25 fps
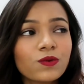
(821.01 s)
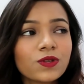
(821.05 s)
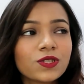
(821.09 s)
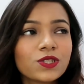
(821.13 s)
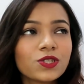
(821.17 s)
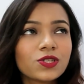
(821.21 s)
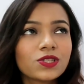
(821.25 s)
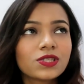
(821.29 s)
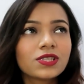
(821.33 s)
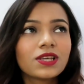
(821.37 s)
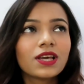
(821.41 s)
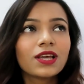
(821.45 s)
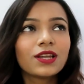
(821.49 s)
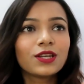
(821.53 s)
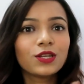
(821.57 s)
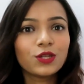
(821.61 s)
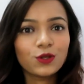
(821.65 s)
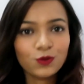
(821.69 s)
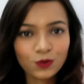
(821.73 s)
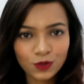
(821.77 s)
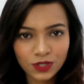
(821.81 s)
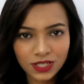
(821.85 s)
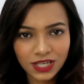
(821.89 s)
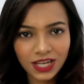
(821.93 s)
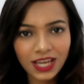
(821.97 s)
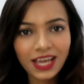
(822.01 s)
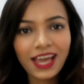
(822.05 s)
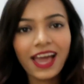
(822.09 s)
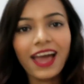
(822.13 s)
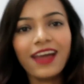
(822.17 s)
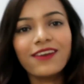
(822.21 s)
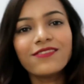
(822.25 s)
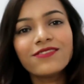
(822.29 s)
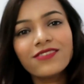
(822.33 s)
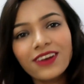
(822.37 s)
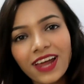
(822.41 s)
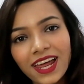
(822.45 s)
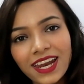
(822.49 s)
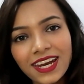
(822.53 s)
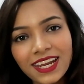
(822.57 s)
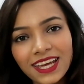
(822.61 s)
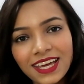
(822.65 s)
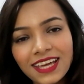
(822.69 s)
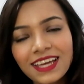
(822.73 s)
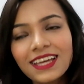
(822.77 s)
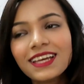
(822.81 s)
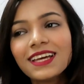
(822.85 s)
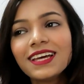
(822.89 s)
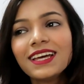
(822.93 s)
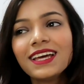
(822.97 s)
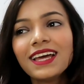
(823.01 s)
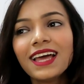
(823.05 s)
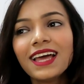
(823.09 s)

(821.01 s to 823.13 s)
which is Tuesday and Friday.